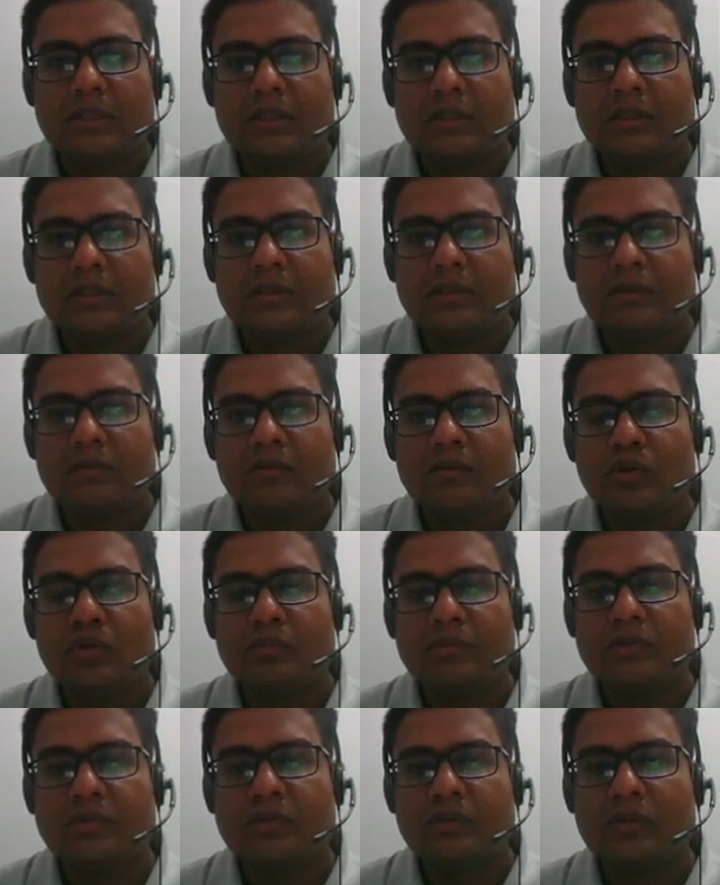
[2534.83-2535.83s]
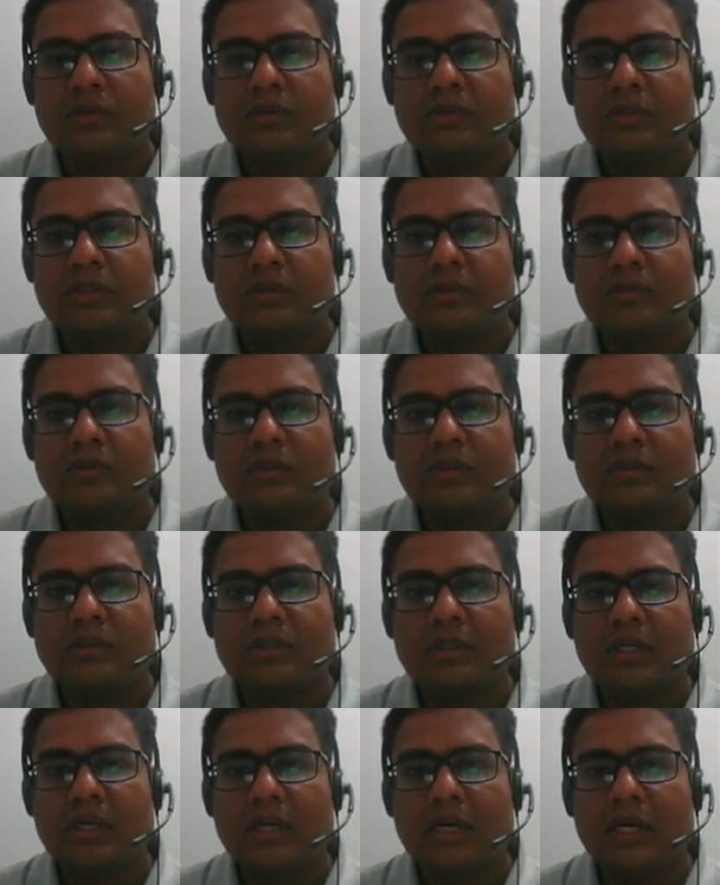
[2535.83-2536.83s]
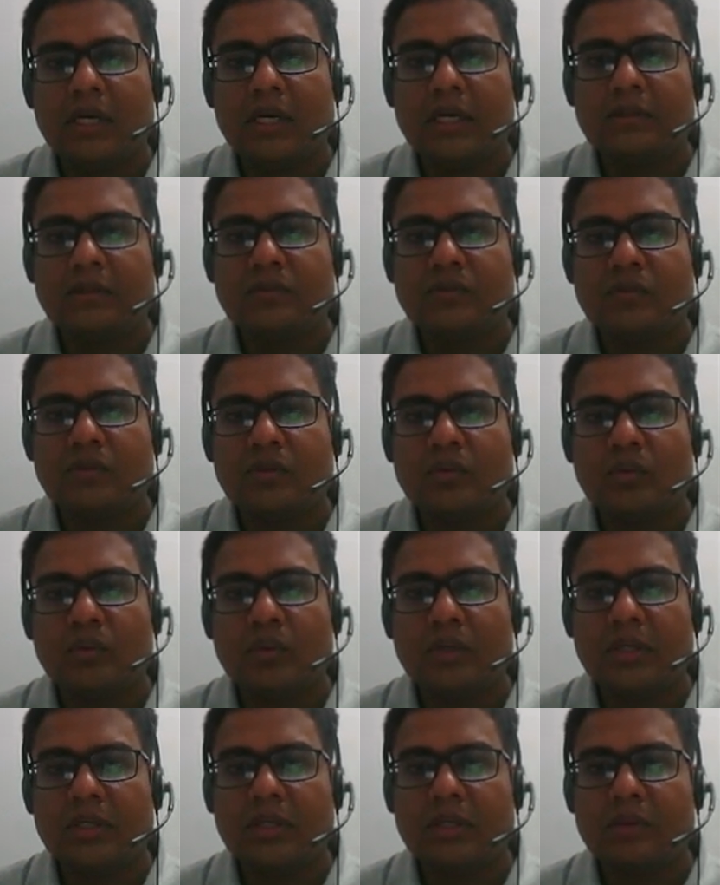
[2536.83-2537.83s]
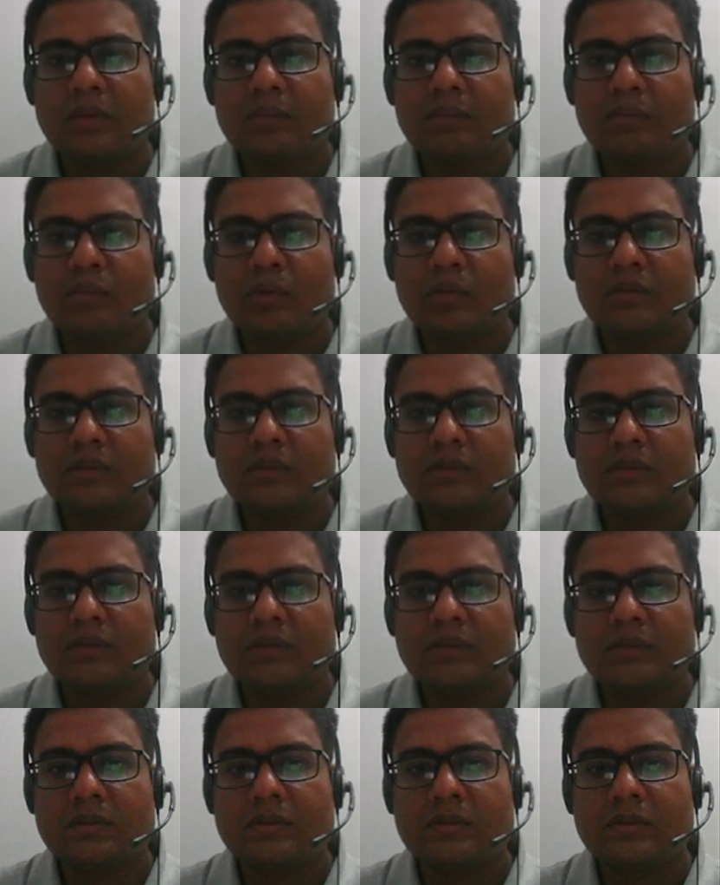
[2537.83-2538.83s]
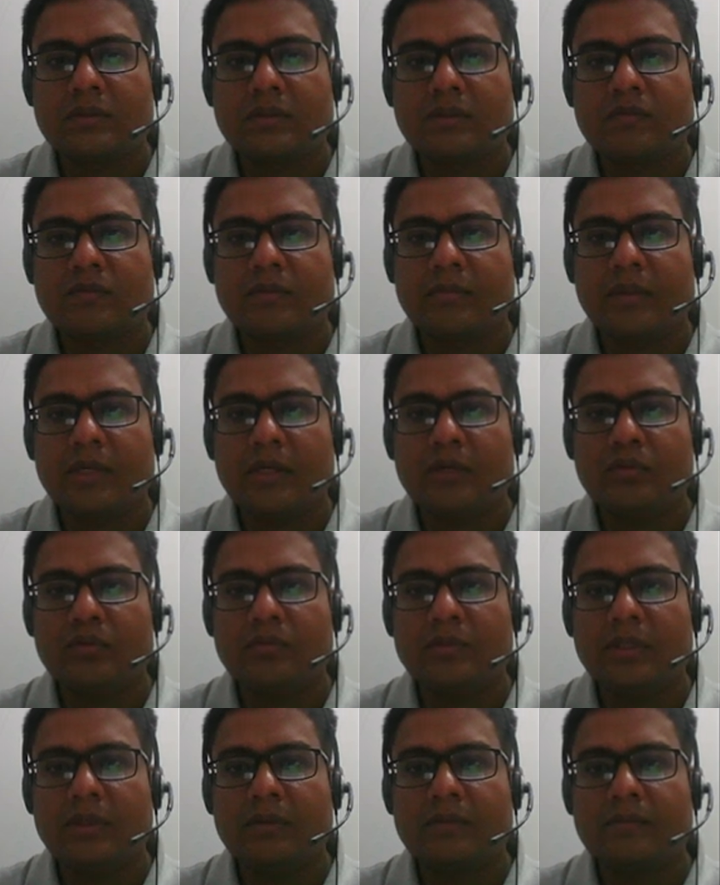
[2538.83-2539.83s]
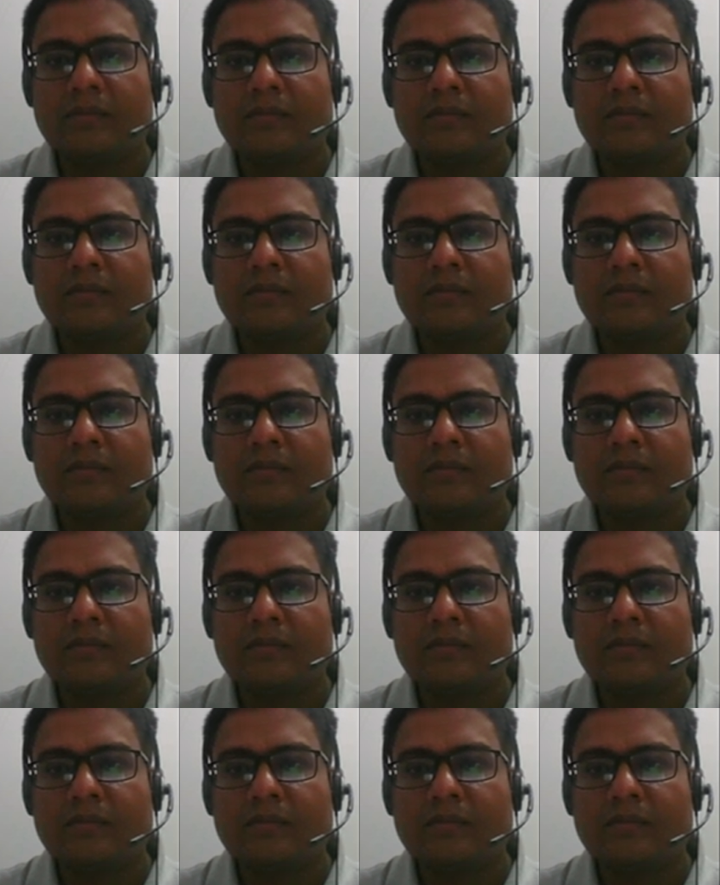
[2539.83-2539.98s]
the volume is constant, so it is an isochoric process from A to B.